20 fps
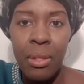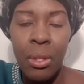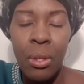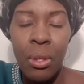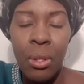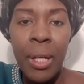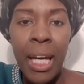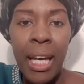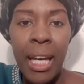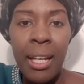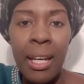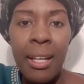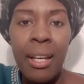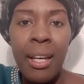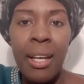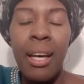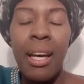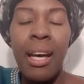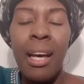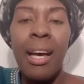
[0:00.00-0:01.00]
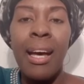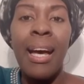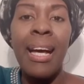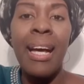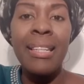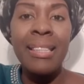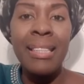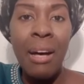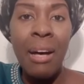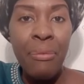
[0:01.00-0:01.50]
OK?
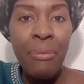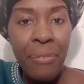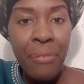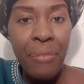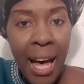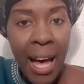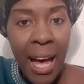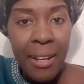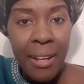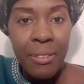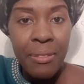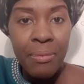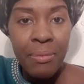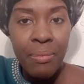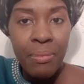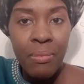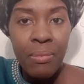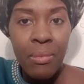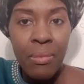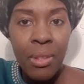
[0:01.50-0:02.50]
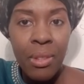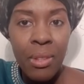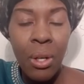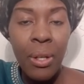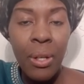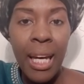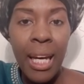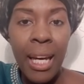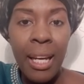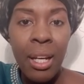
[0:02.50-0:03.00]
Et ça fait,
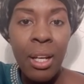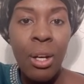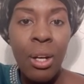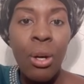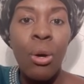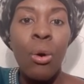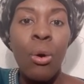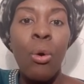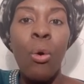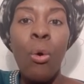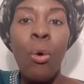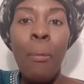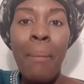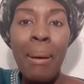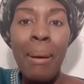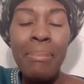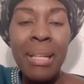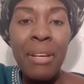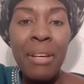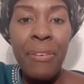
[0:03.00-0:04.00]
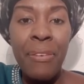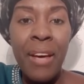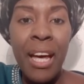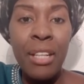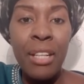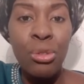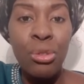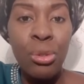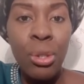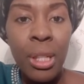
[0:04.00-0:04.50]
OK? Ou même qui
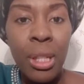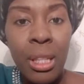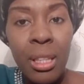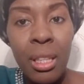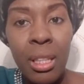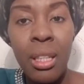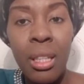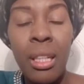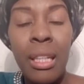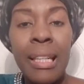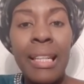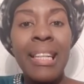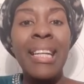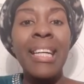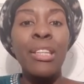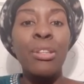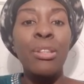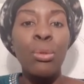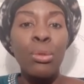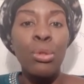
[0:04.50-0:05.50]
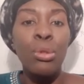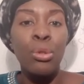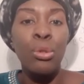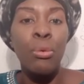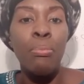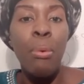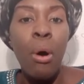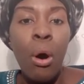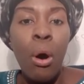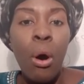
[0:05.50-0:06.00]
fait sucre, li toujours
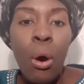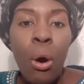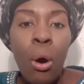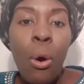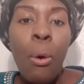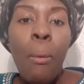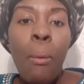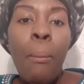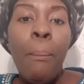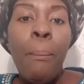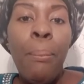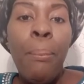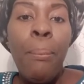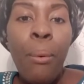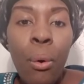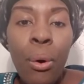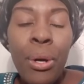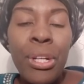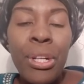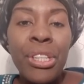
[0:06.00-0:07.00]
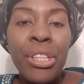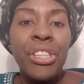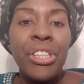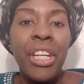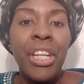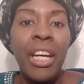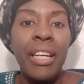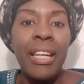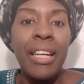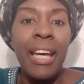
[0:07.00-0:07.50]
bon pour
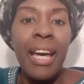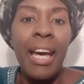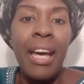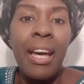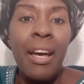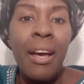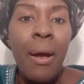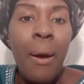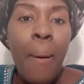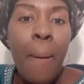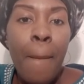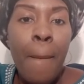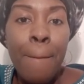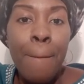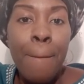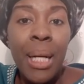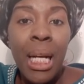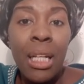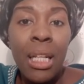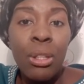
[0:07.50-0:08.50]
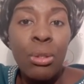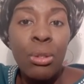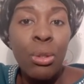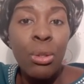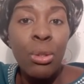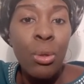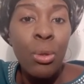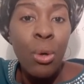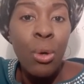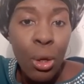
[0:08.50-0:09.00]
checker blood
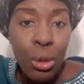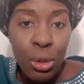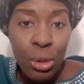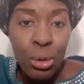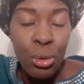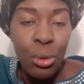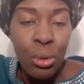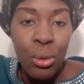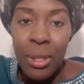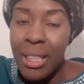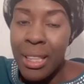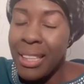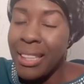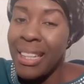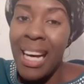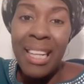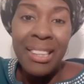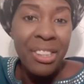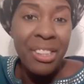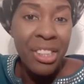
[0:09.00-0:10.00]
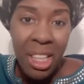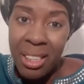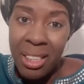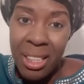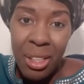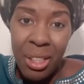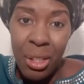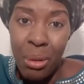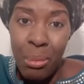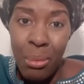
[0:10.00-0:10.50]
glucose you. Not
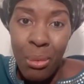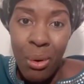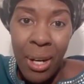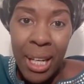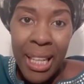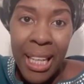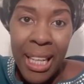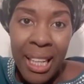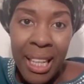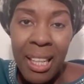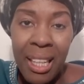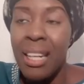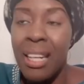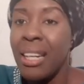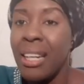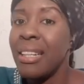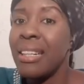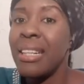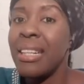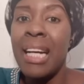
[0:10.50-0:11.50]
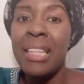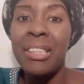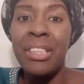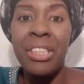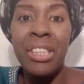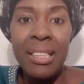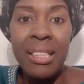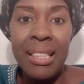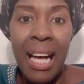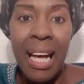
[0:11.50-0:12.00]
just in the morning, not
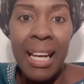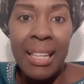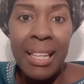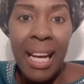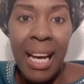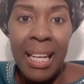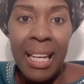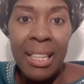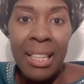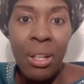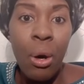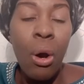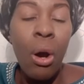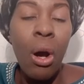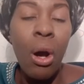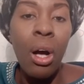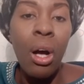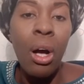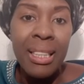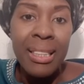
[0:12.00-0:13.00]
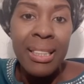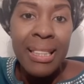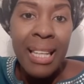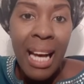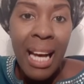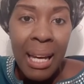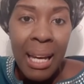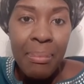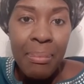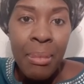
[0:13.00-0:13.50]
just at night, all the
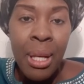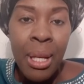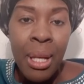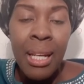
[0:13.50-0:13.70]
time.